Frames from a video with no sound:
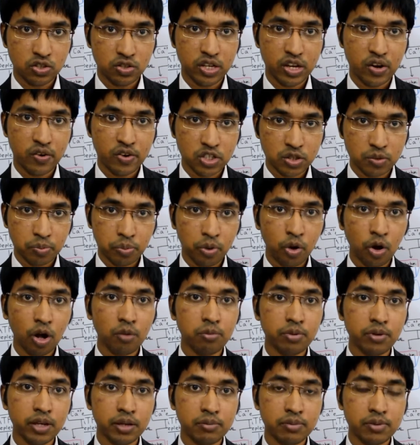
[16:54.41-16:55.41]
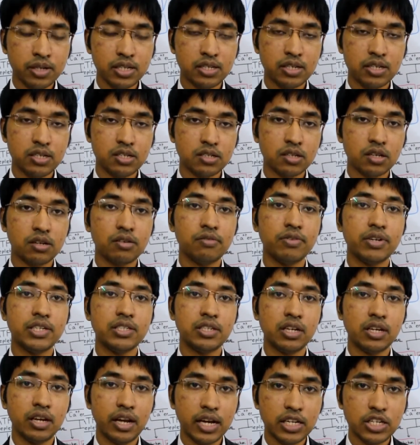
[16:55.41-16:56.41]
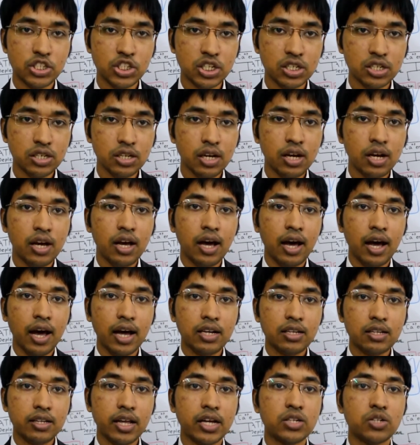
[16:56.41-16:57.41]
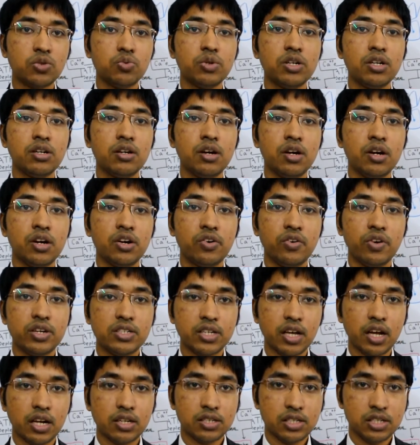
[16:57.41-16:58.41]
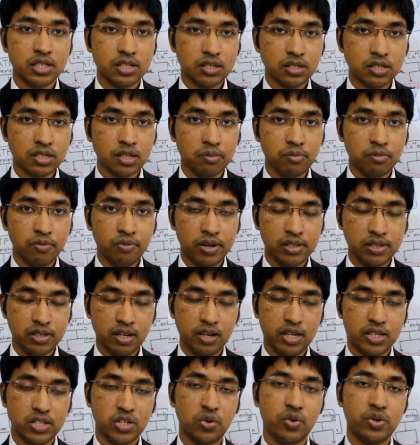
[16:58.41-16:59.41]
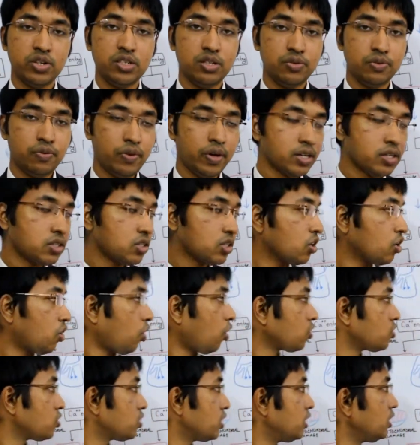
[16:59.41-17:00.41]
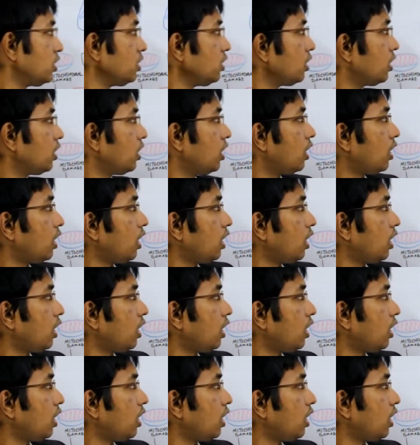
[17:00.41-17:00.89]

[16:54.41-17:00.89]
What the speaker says: There is problem in his ventilation, and that will result in some ventilatory defect causing